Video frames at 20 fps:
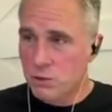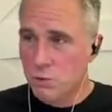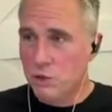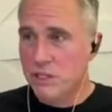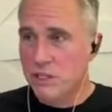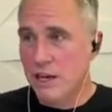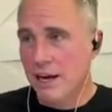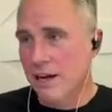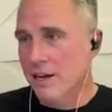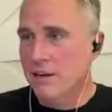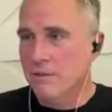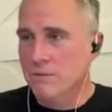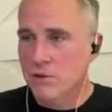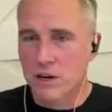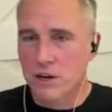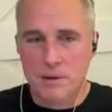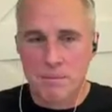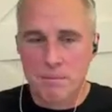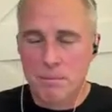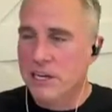We, I, I'm
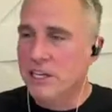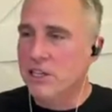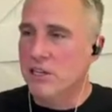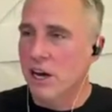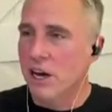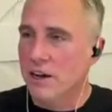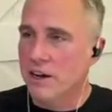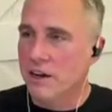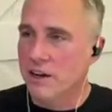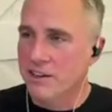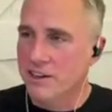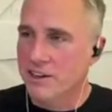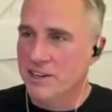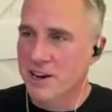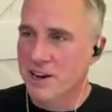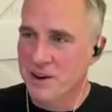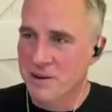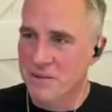sorry to preach on on this,